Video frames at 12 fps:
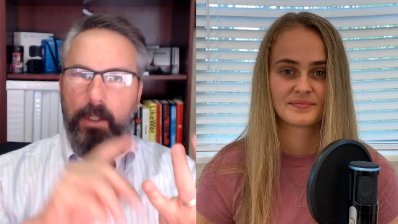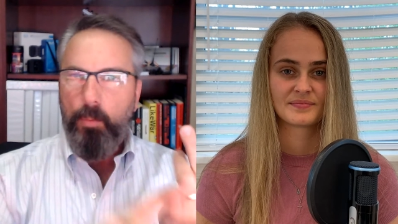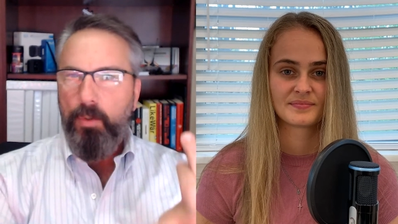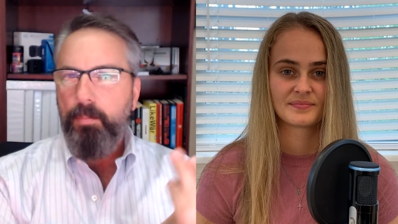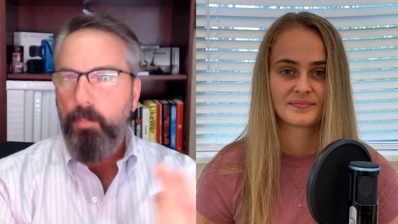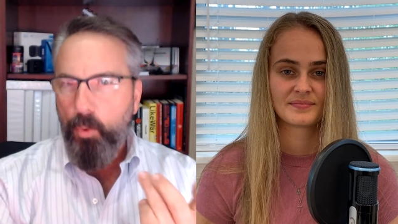Speaker 1: it with
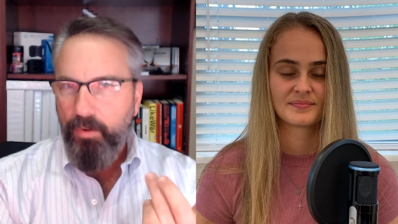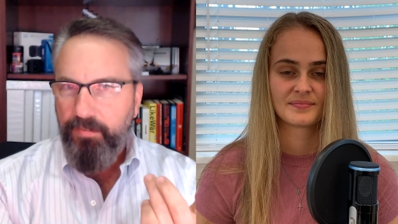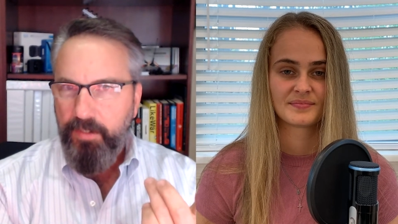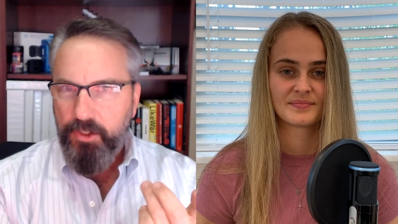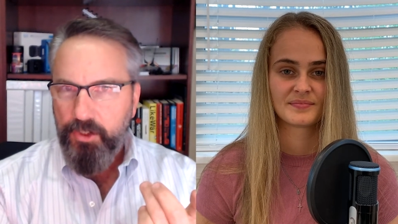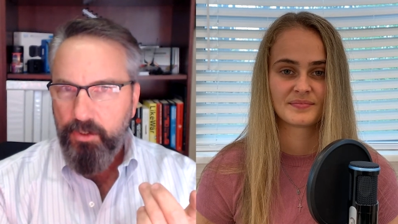more
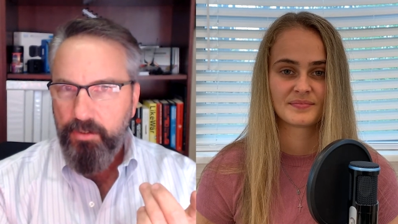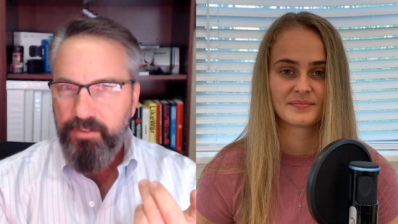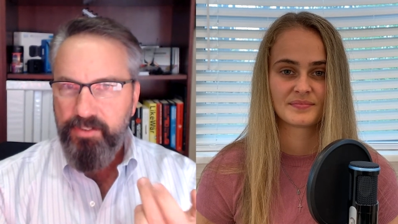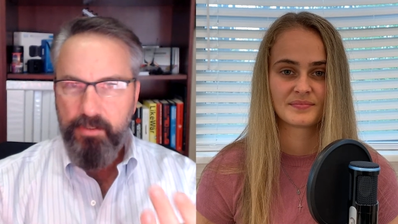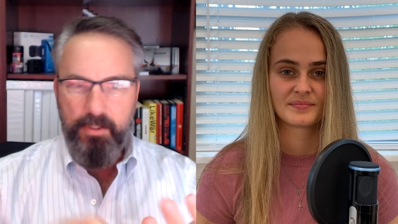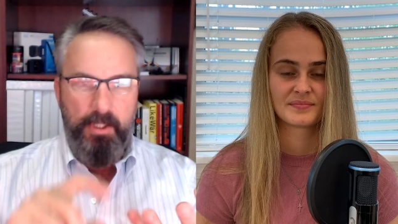features.
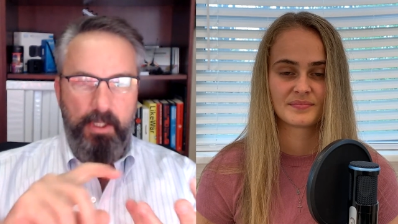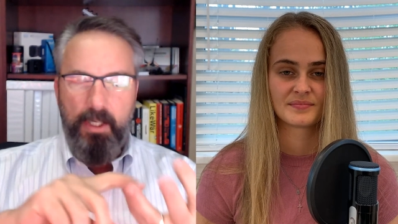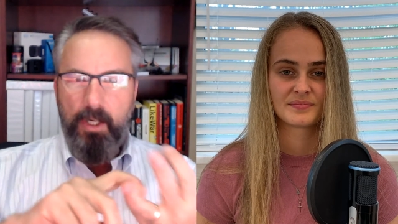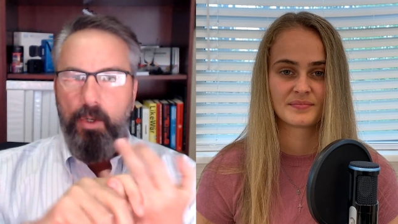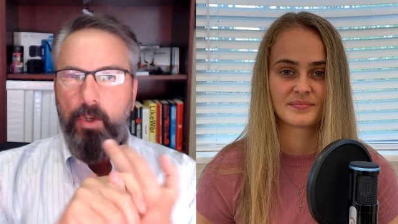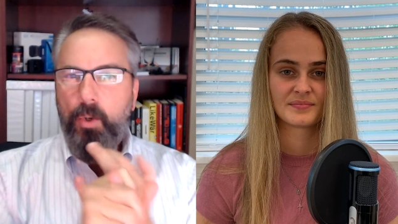
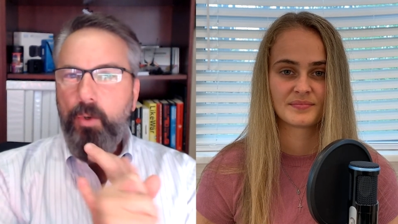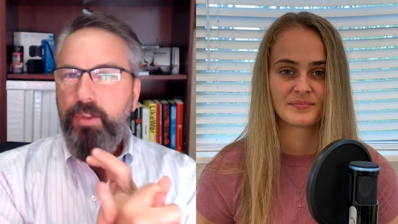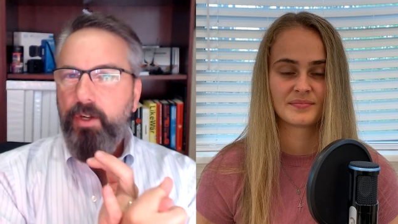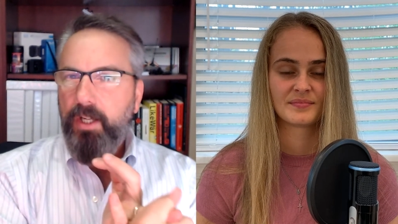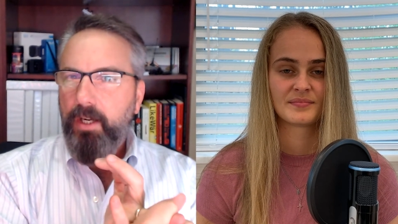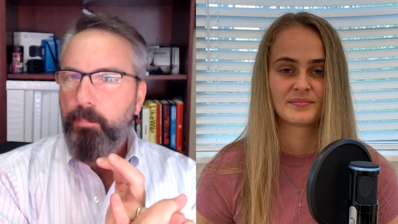They're
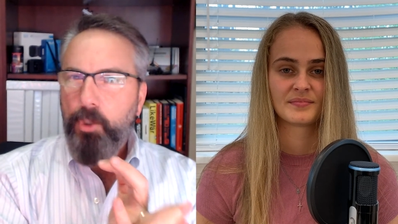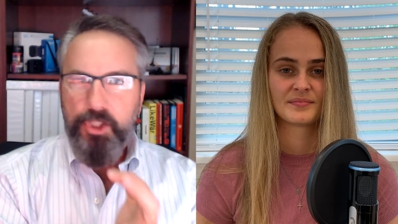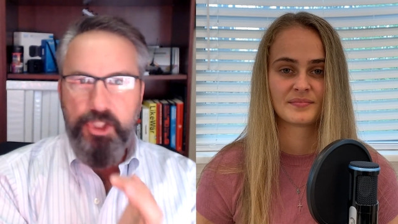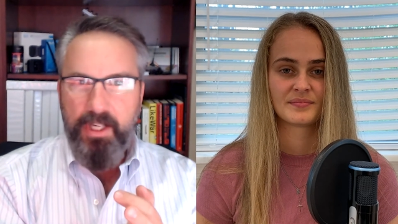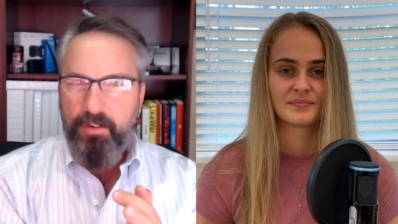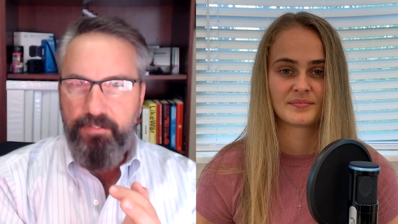going to push it
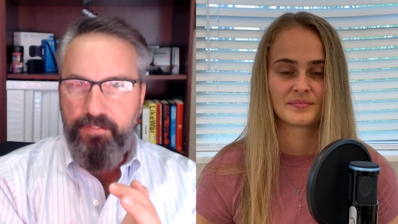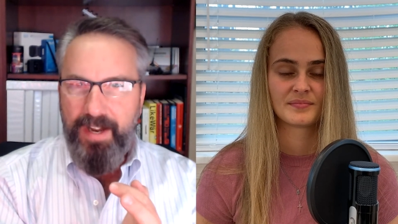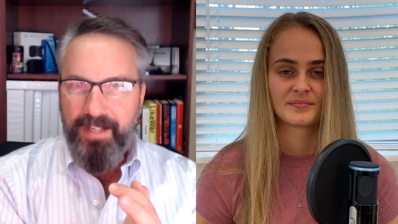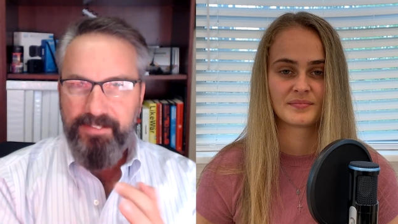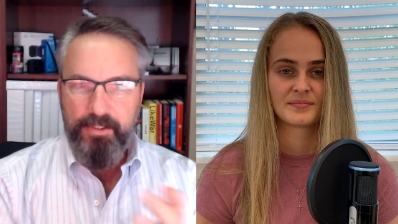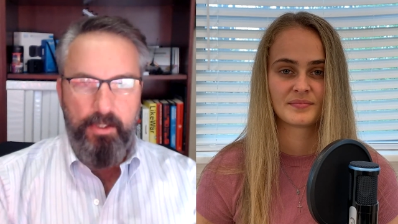out
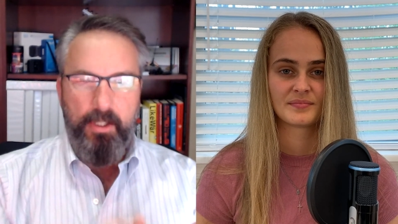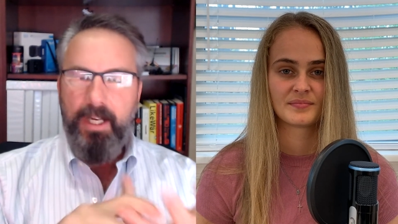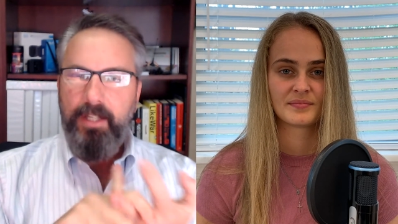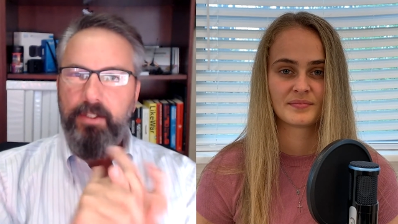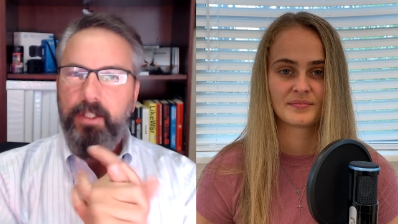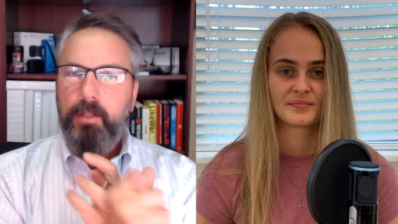faster and
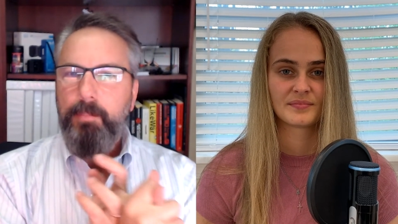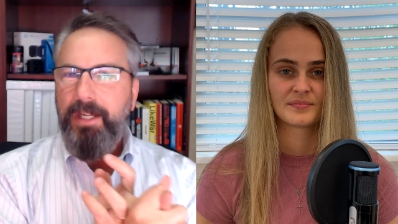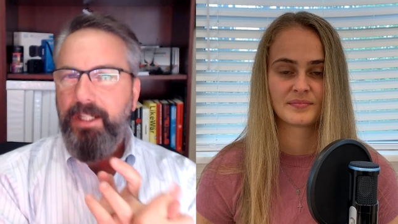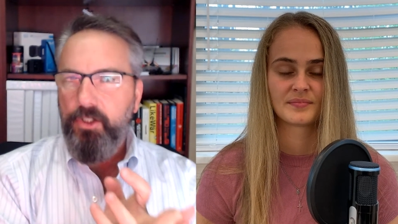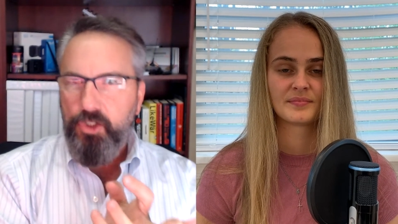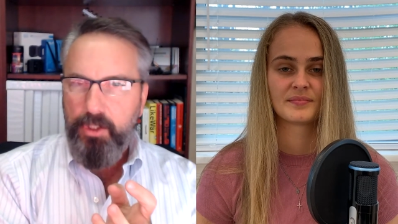they're going to make it
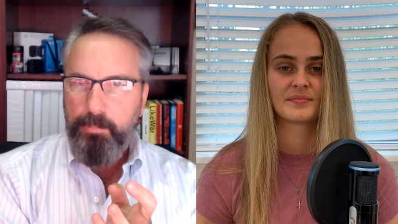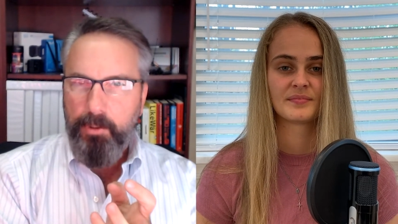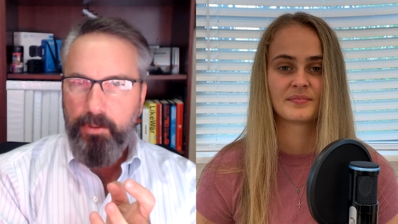cheaper,